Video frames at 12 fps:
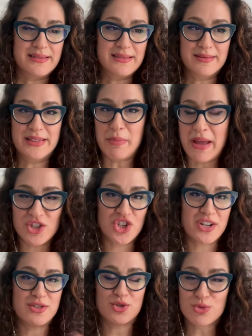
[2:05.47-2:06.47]

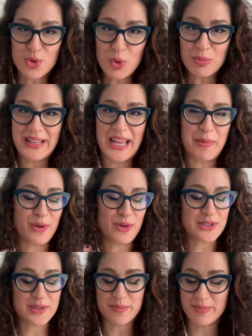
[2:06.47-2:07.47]
dimensions, room
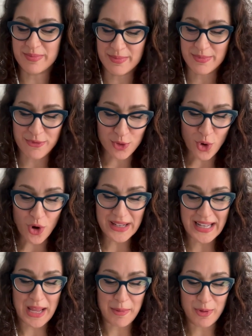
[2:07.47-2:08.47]
labels, floor
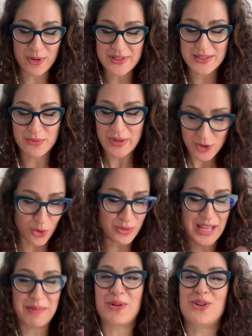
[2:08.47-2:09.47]
labels, window
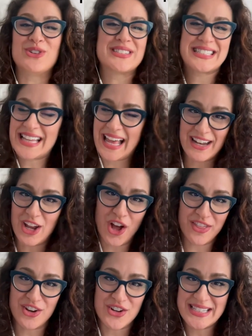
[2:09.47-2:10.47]
labels, and
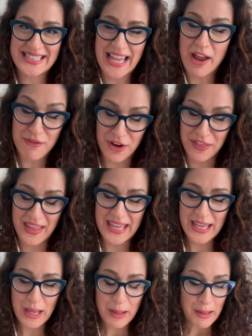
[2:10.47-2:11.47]
others, everything.